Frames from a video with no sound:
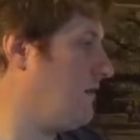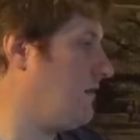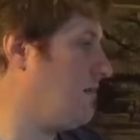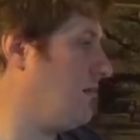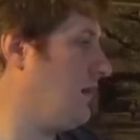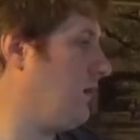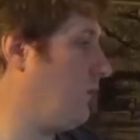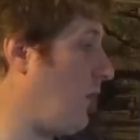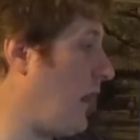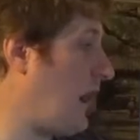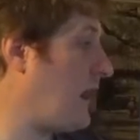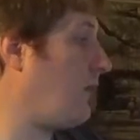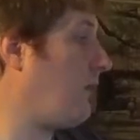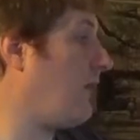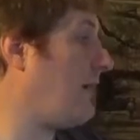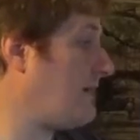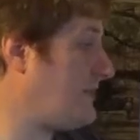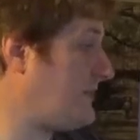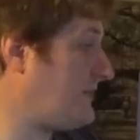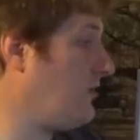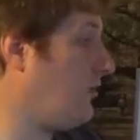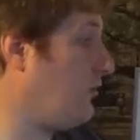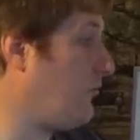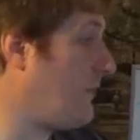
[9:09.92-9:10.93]
Now, why do I
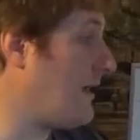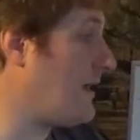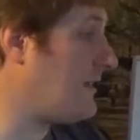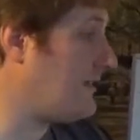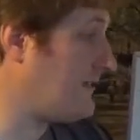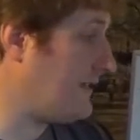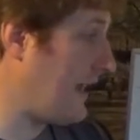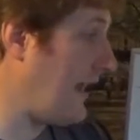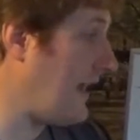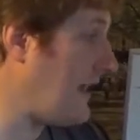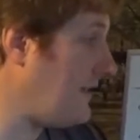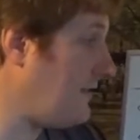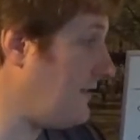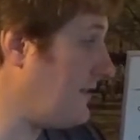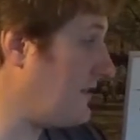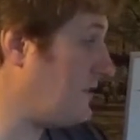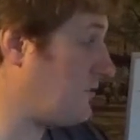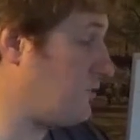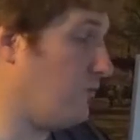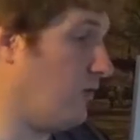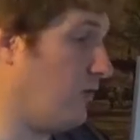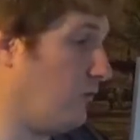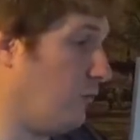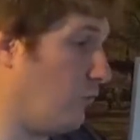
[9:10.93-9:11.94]
still maintain
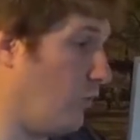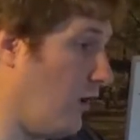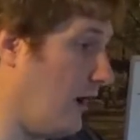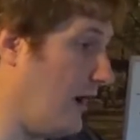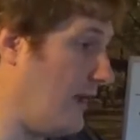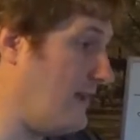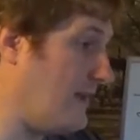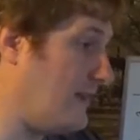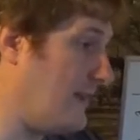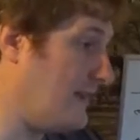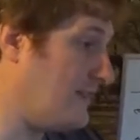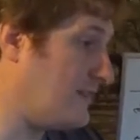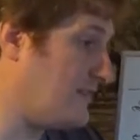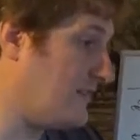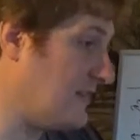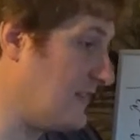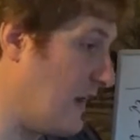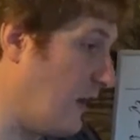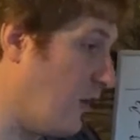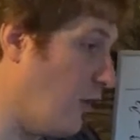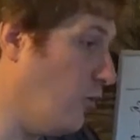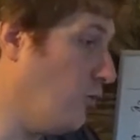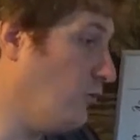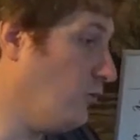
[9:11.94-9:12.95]
this? Well, one, it's
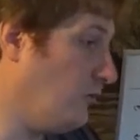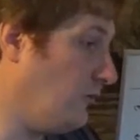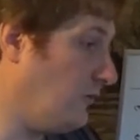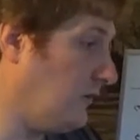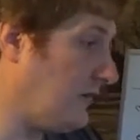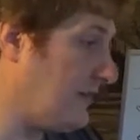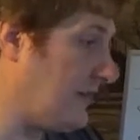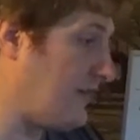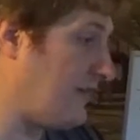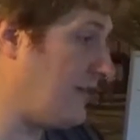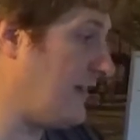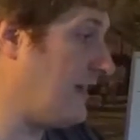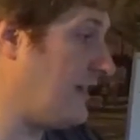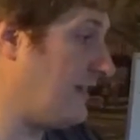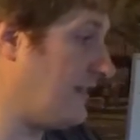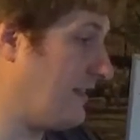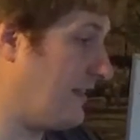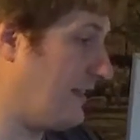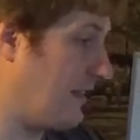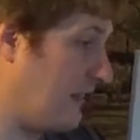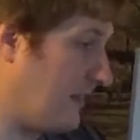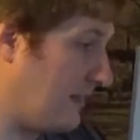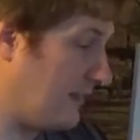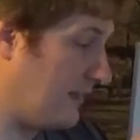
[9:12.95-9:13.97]
the only thing
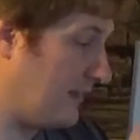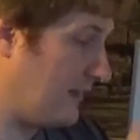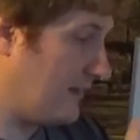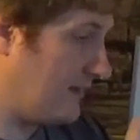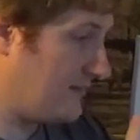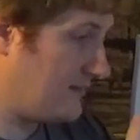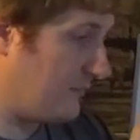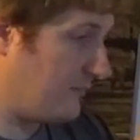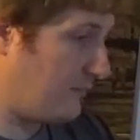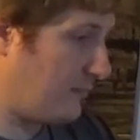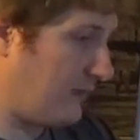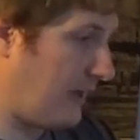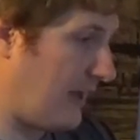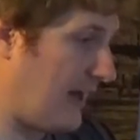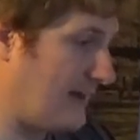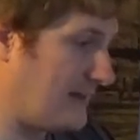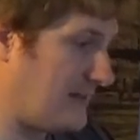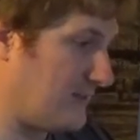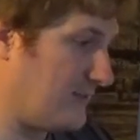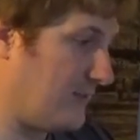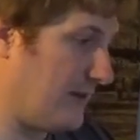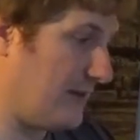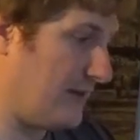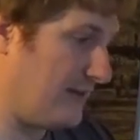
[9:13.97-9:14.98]
that is applied
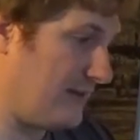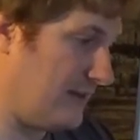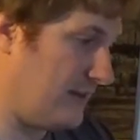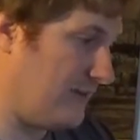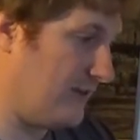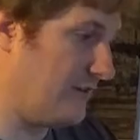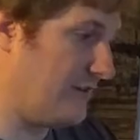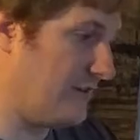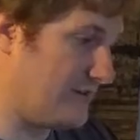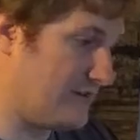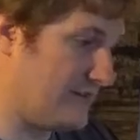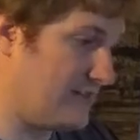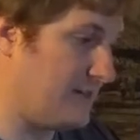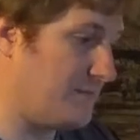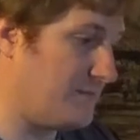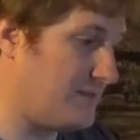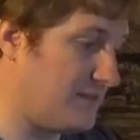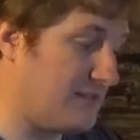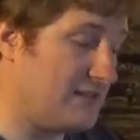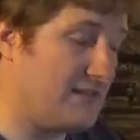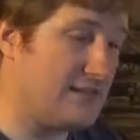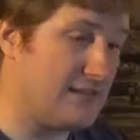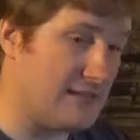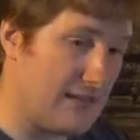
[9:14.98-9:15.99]
to my theory that seems
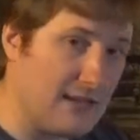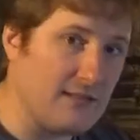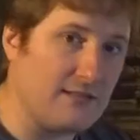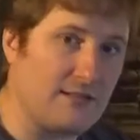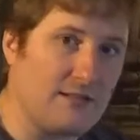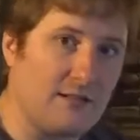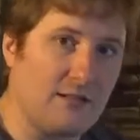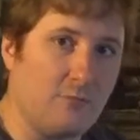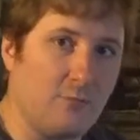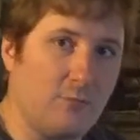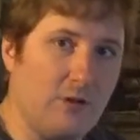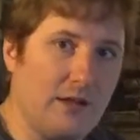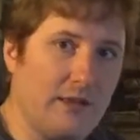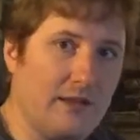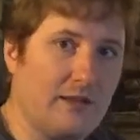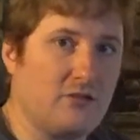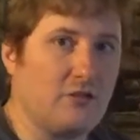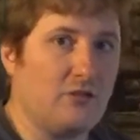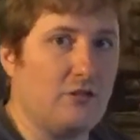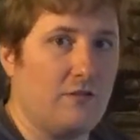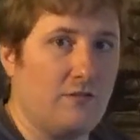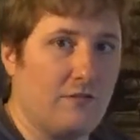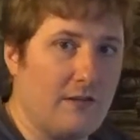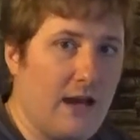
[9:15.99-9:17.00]
consistent with it,
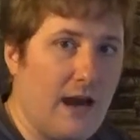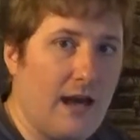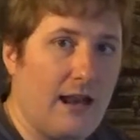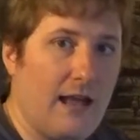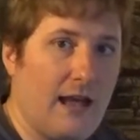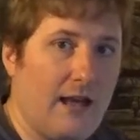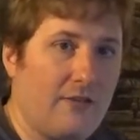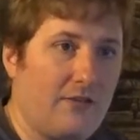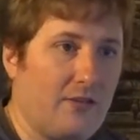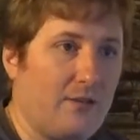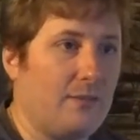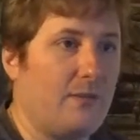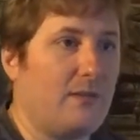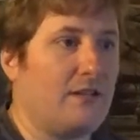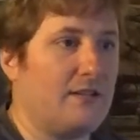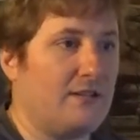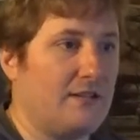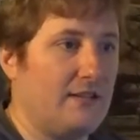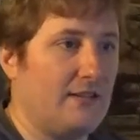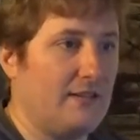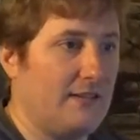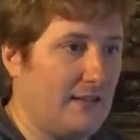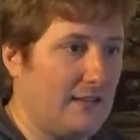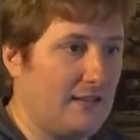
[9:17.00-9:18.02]
so you've got to have something that's
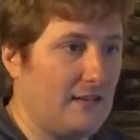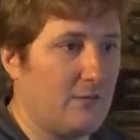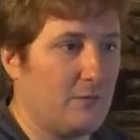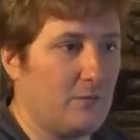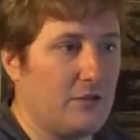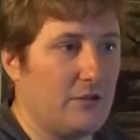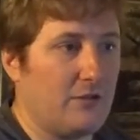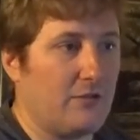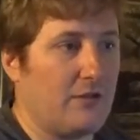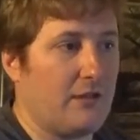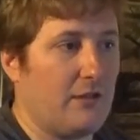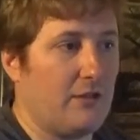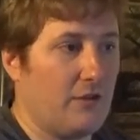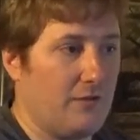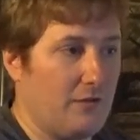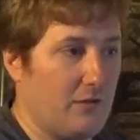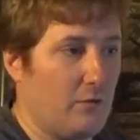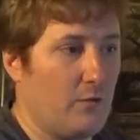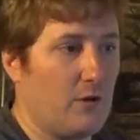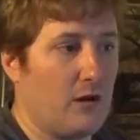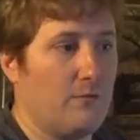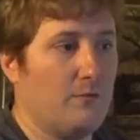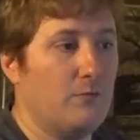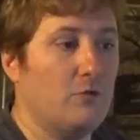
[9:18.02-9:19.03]
consistent with your theory if you
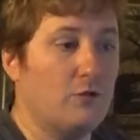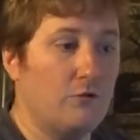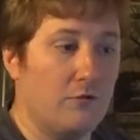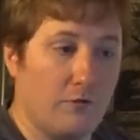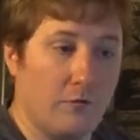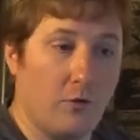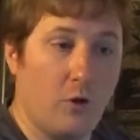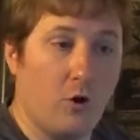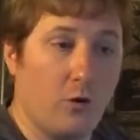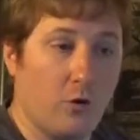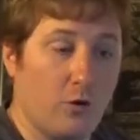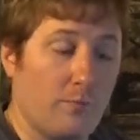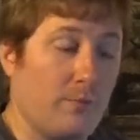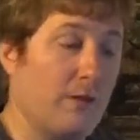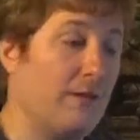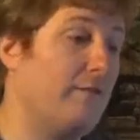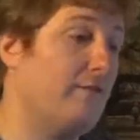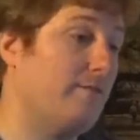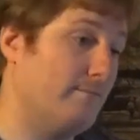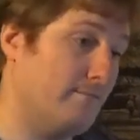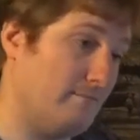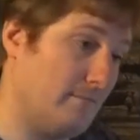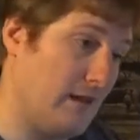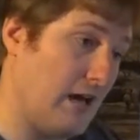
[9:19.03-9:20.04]
want to move forward, but
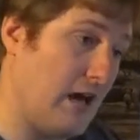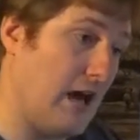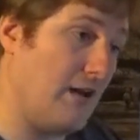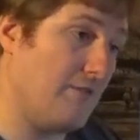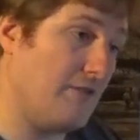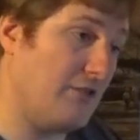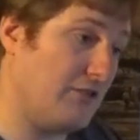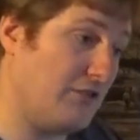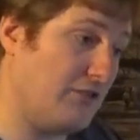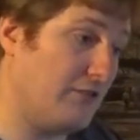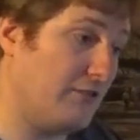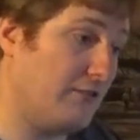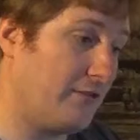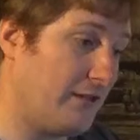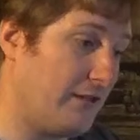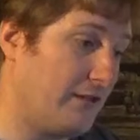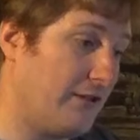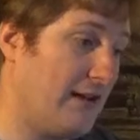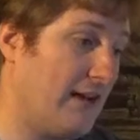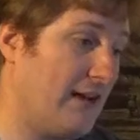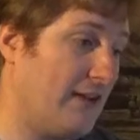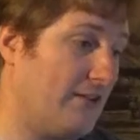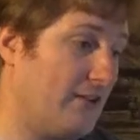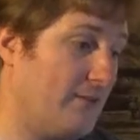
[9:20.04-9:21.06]
obviously your theory
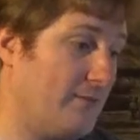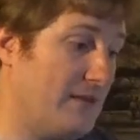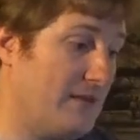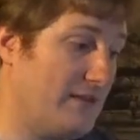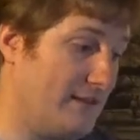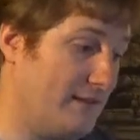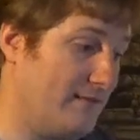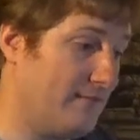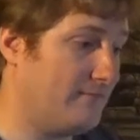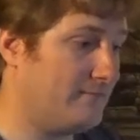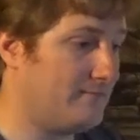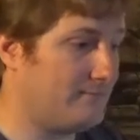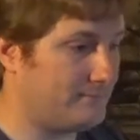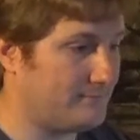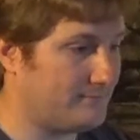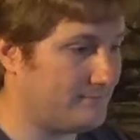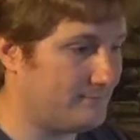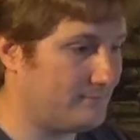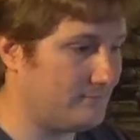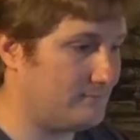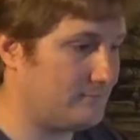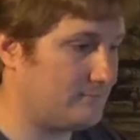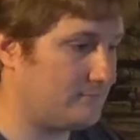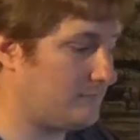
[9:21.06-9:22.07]
has to be
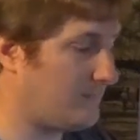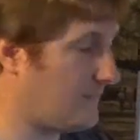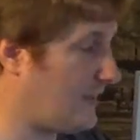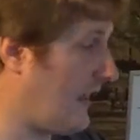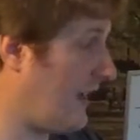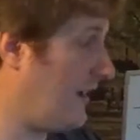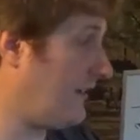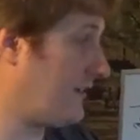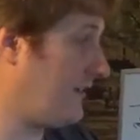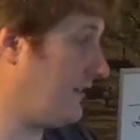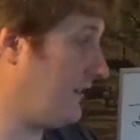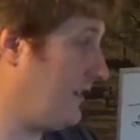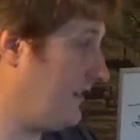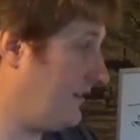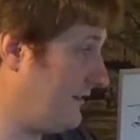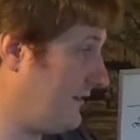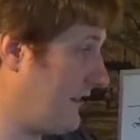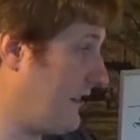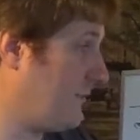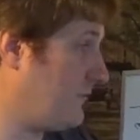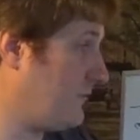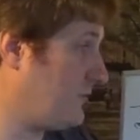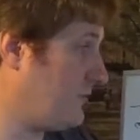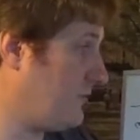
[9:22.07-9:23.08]
calculated and
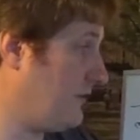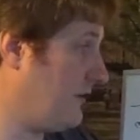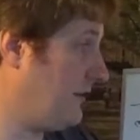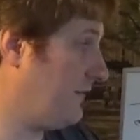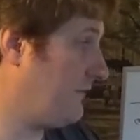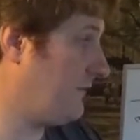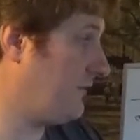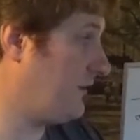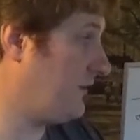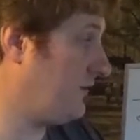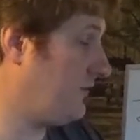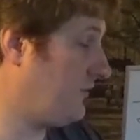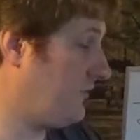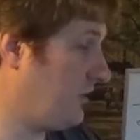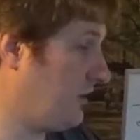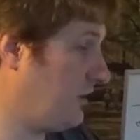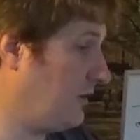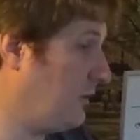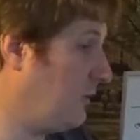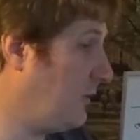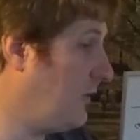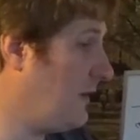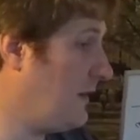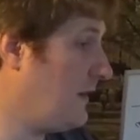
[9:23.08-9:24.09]
demonstrated first,
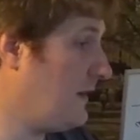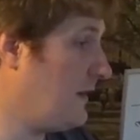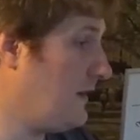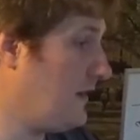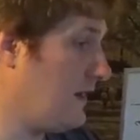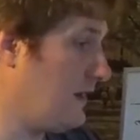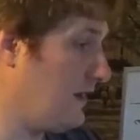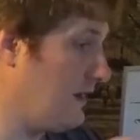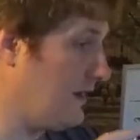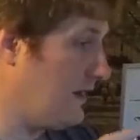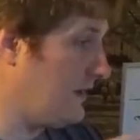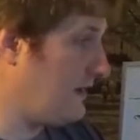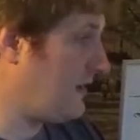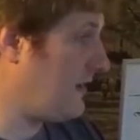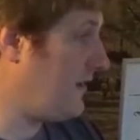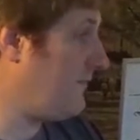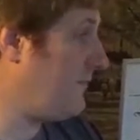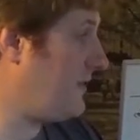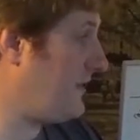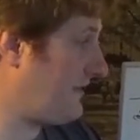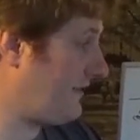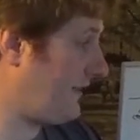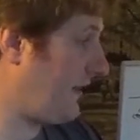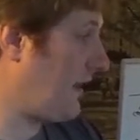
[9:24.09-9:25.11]
so give
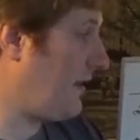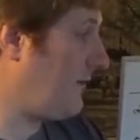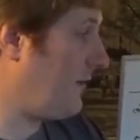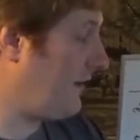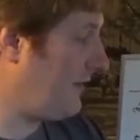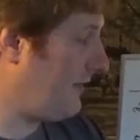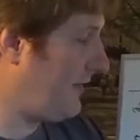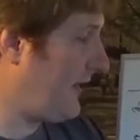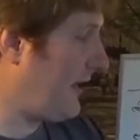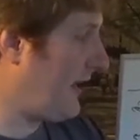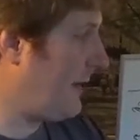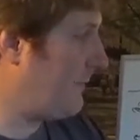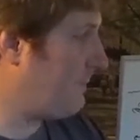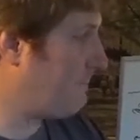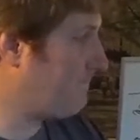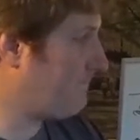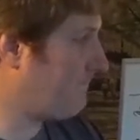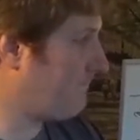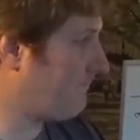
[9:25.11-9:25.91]
me time on that.